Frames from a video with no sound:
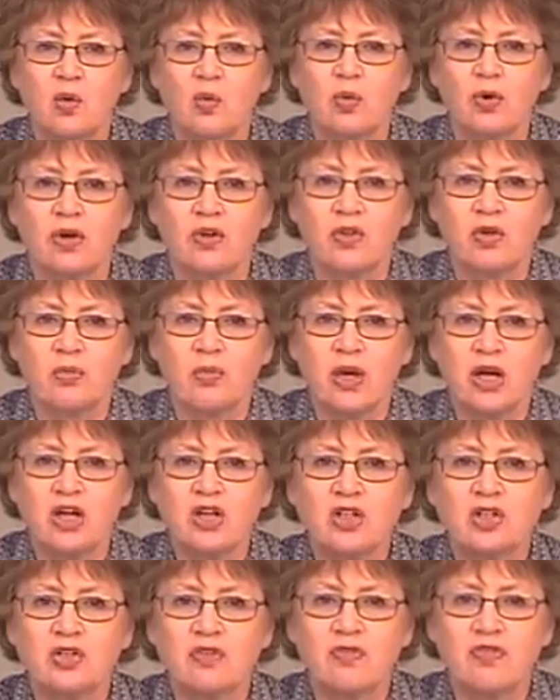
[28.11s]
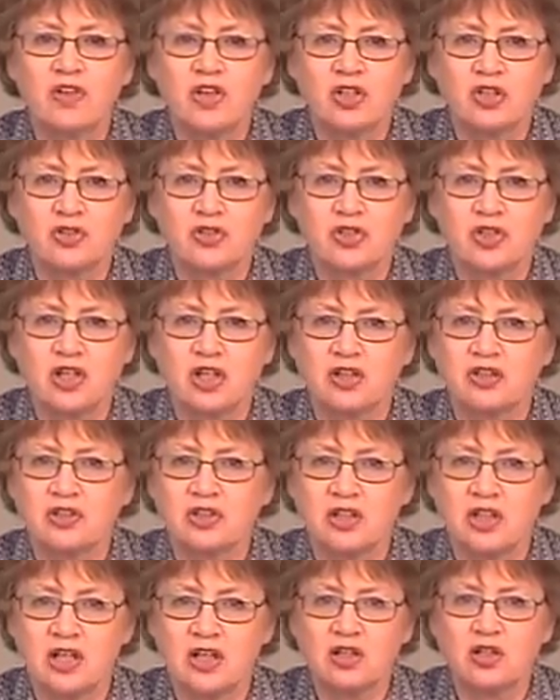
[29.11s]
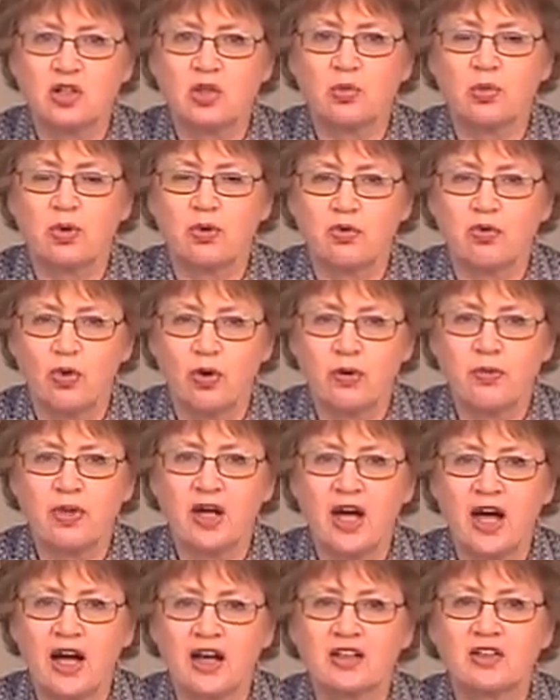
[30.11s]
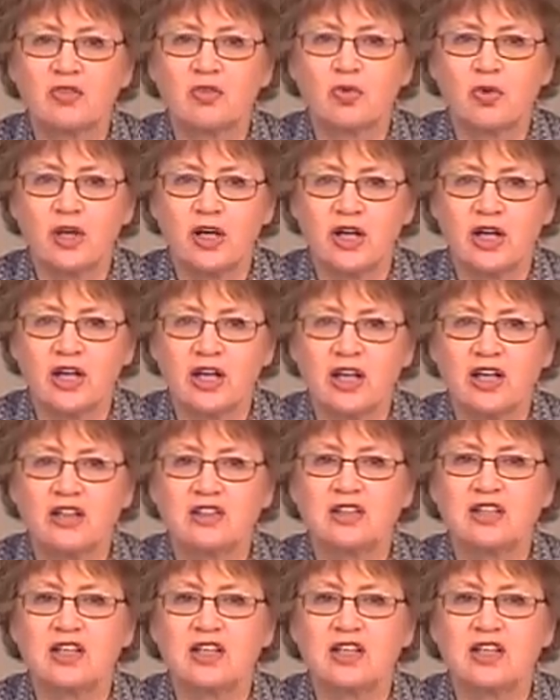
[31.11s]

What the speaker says: One of the major visual skills needed to perform the act of reading is